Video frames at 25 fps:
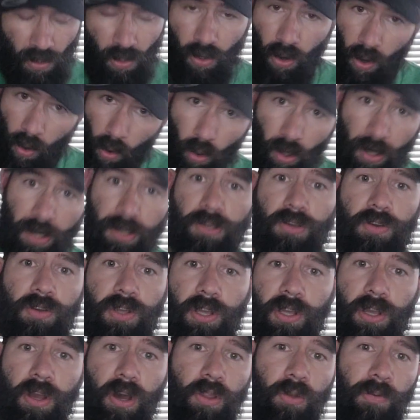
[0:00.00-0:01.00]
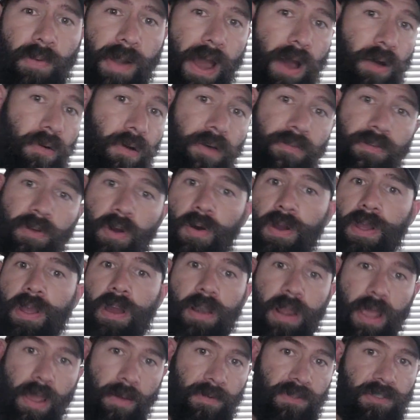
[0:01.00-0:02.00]
Or you can go the route of
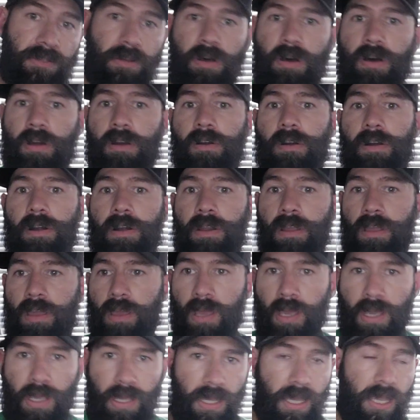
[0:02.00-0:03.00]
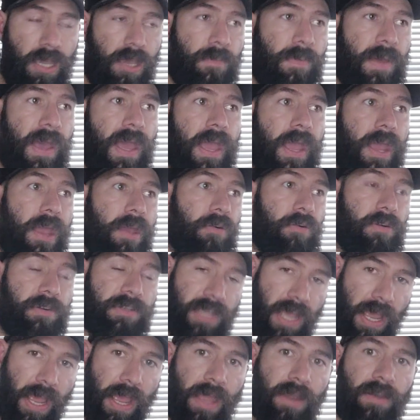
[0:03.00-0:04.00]
going on Amazon or eBay
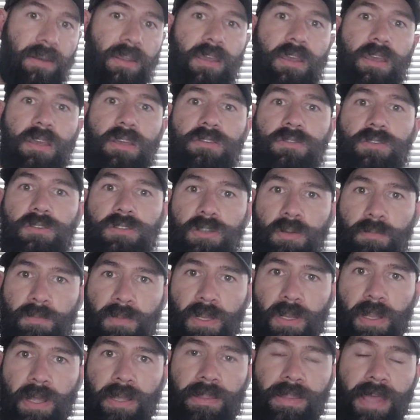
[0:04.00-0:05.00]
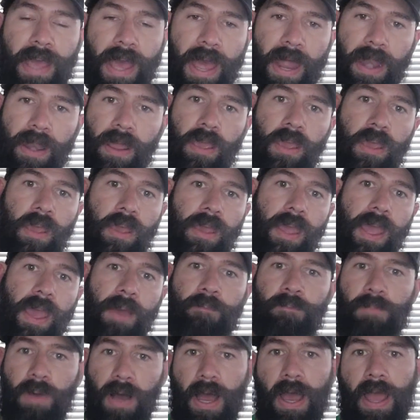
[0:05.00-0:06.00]
or Tandy's or something like that
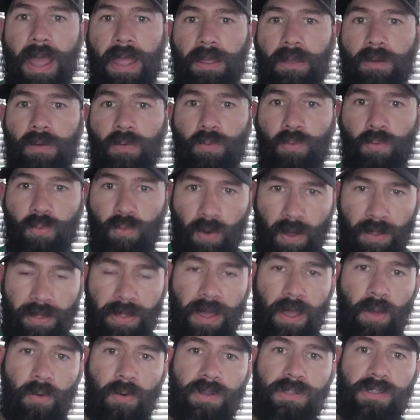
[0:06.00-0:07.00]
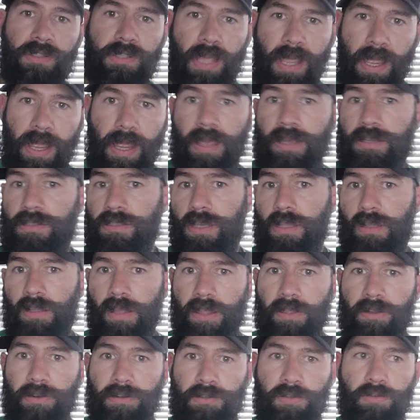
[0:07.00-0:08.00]
and buying what they would say is a
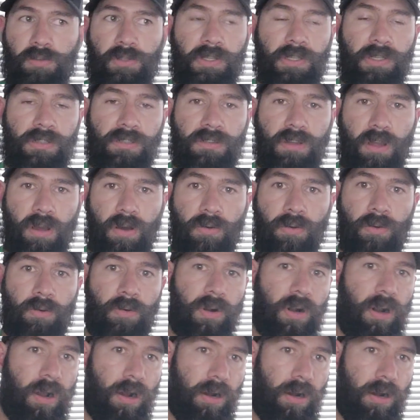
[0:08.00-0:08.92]
leather tooling stone or